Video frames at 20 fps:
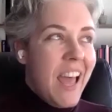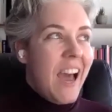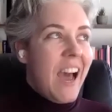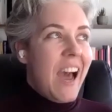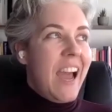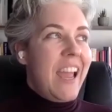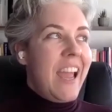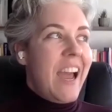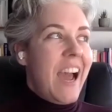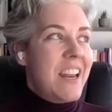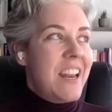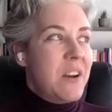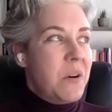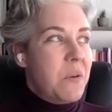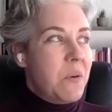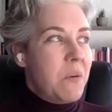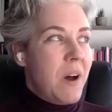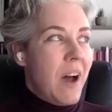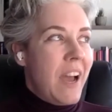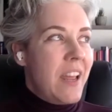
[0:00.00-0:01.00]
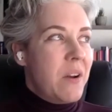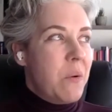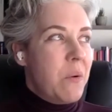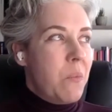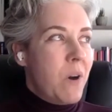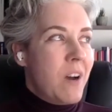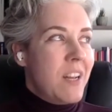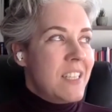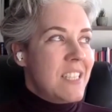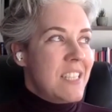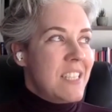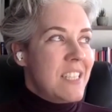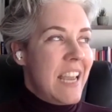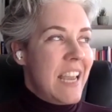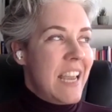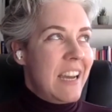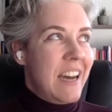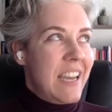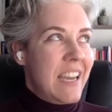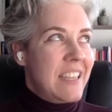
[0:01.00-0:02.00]
I, I don't I don't want to
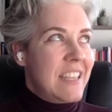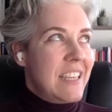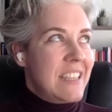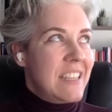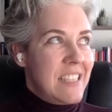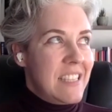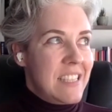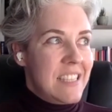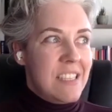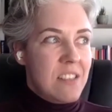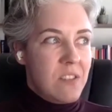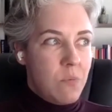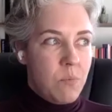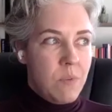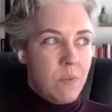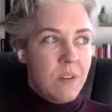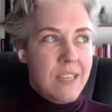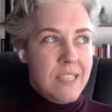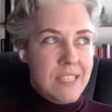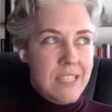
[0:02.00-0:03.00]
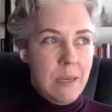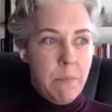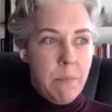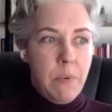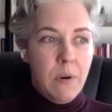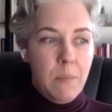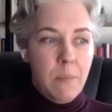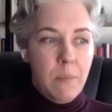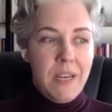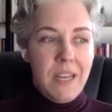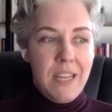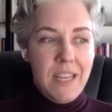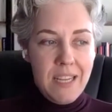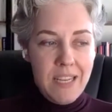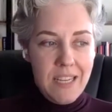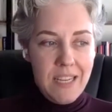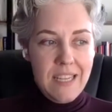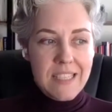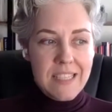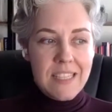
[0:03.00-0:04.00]
say like that this is really simple, but
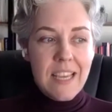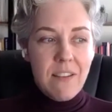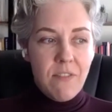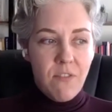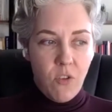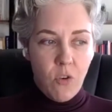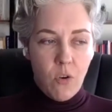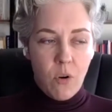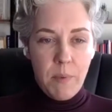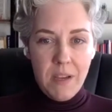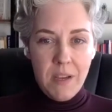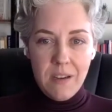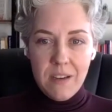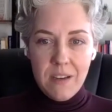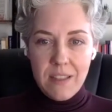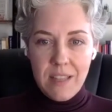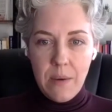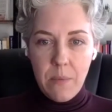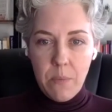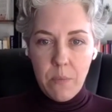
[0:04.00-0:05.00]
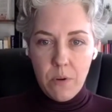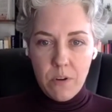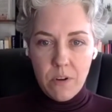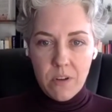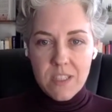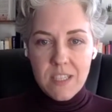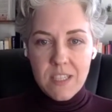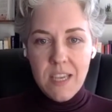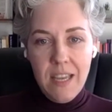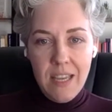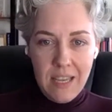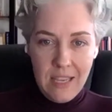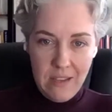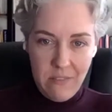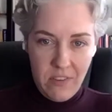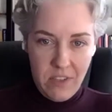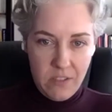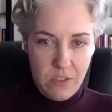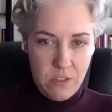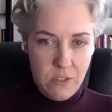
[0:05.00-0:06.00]
it is a formula that works.
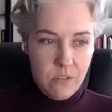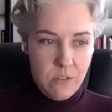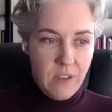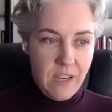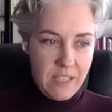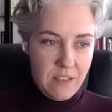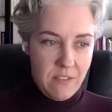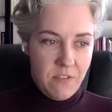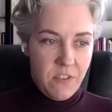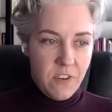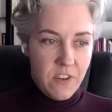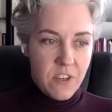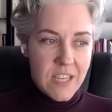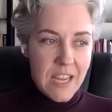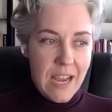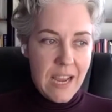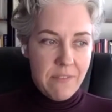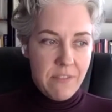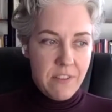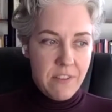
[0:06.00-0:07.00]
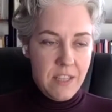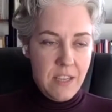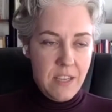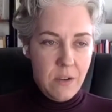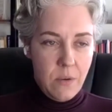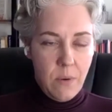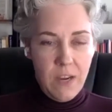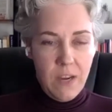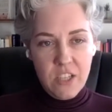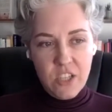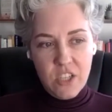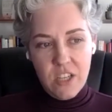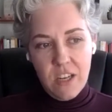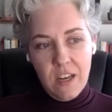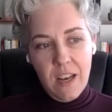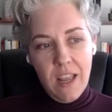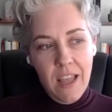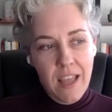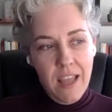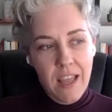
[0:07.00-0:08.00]
If you do like the first half of the
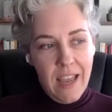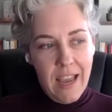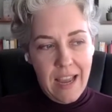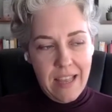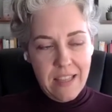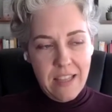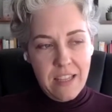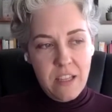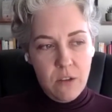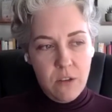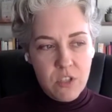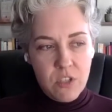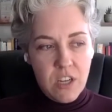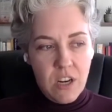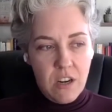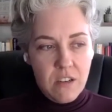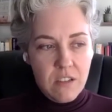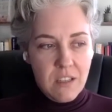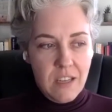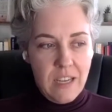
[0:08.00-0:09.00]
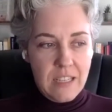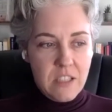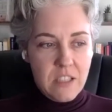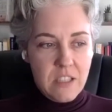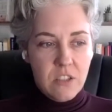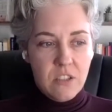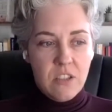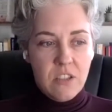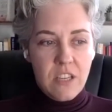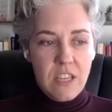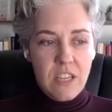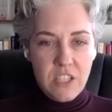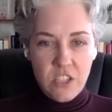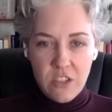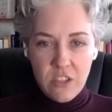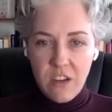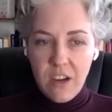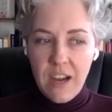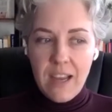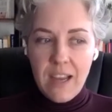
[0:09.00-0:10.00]
equation and then you start like to look at
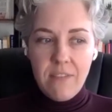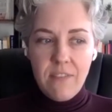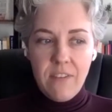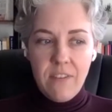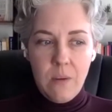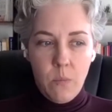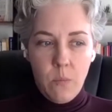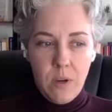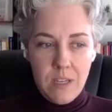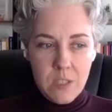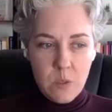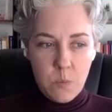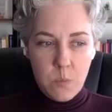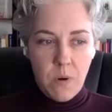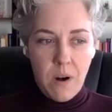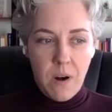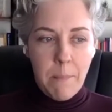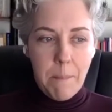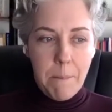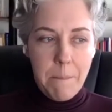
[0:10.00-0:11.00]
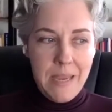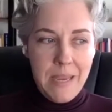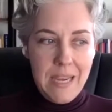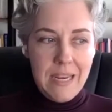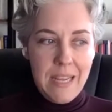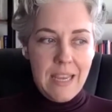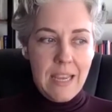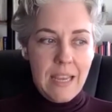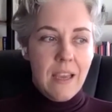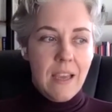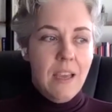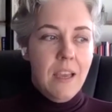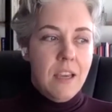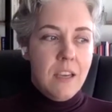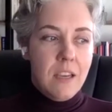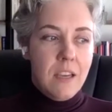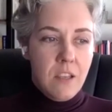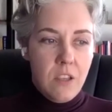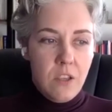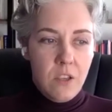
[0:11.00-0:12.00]
your life and what has brought meaning
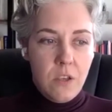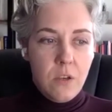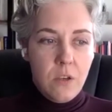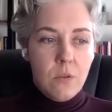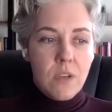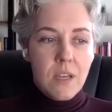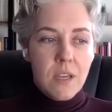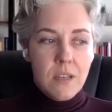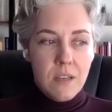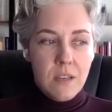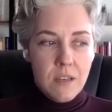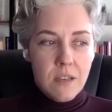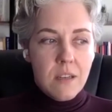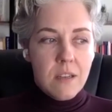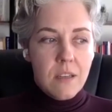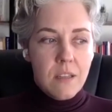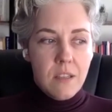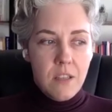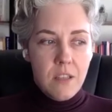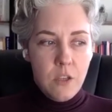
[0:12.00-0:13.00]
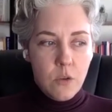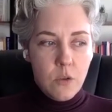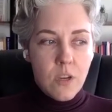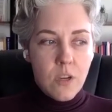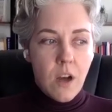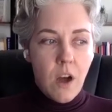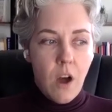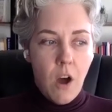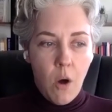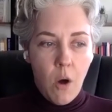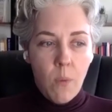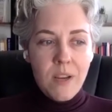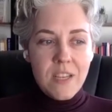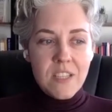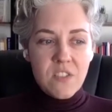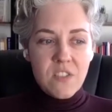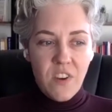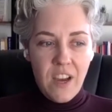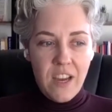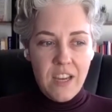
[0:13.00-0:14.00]
you can you can
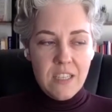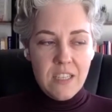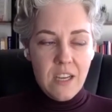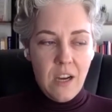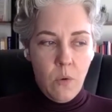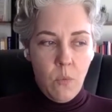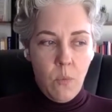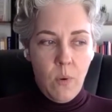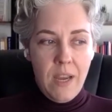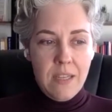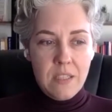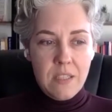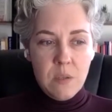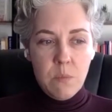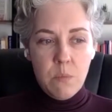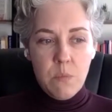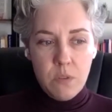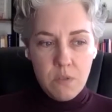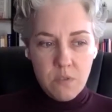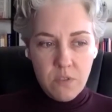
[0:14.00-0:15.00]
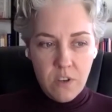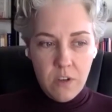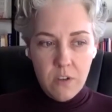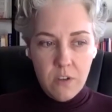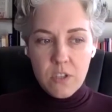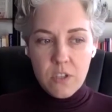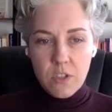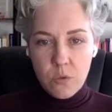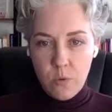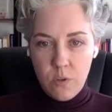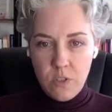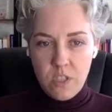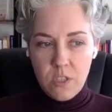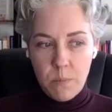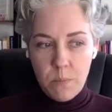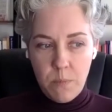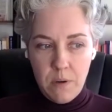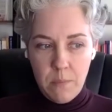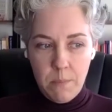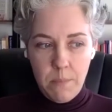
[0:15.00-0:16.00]
always find a way to move closer towards your
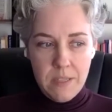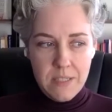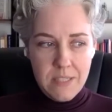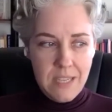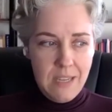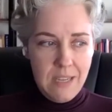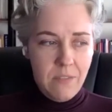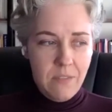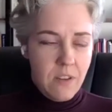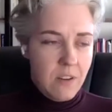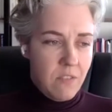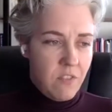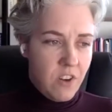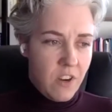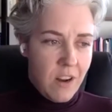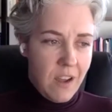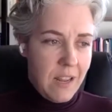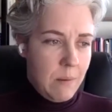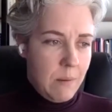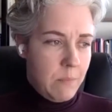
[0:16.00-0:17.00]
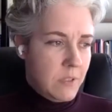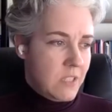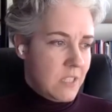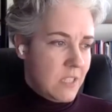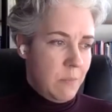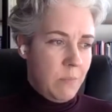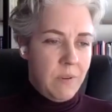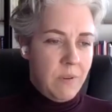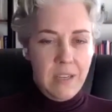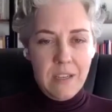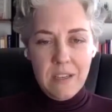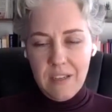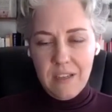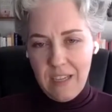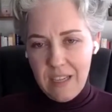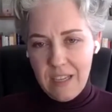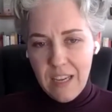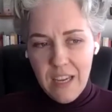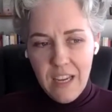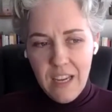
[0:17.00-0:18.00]
purpose even if you're not able to
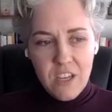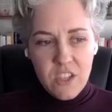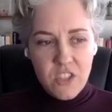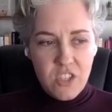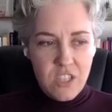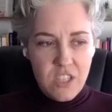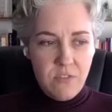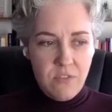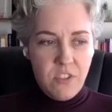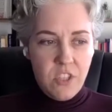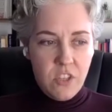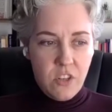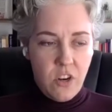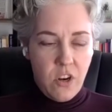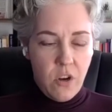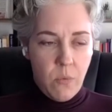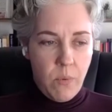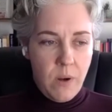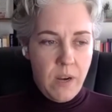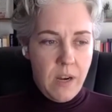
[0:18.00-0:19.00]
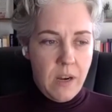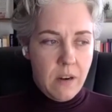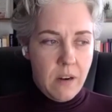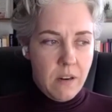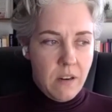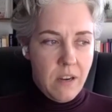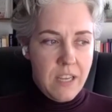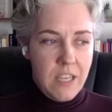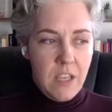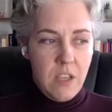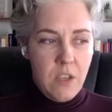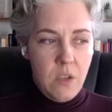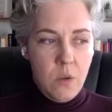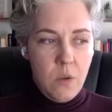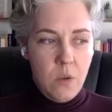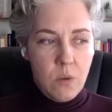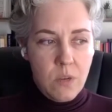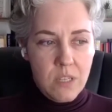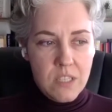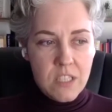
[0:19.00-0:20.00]
completely shift your career like you
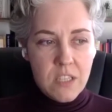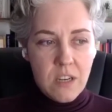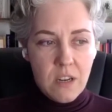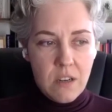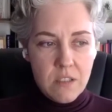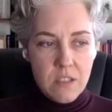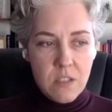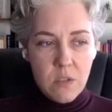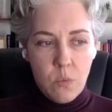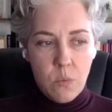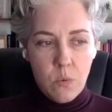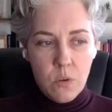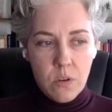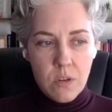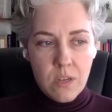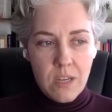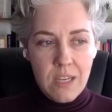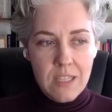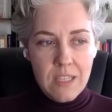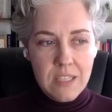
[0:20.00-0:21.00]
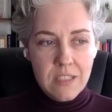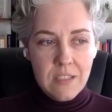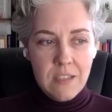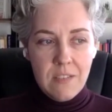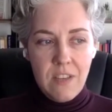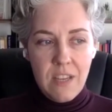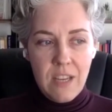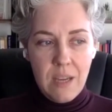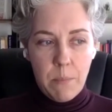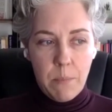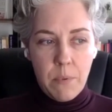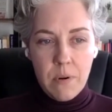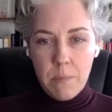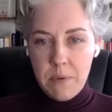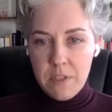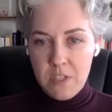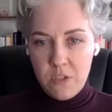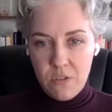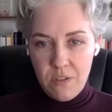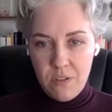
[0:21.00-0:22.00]
can start to work into living a
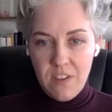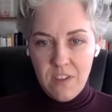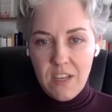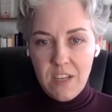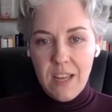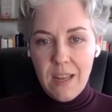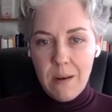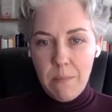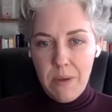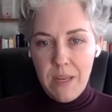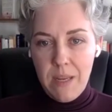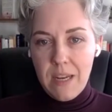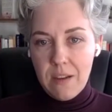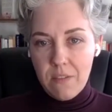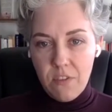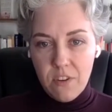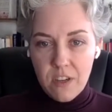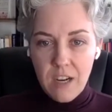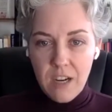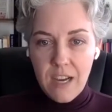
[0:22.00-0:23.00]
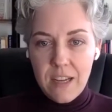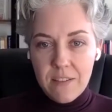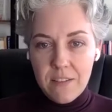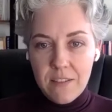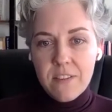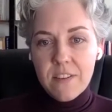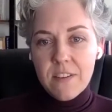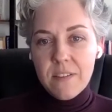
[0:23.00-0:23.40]
purpose driven and meaningful life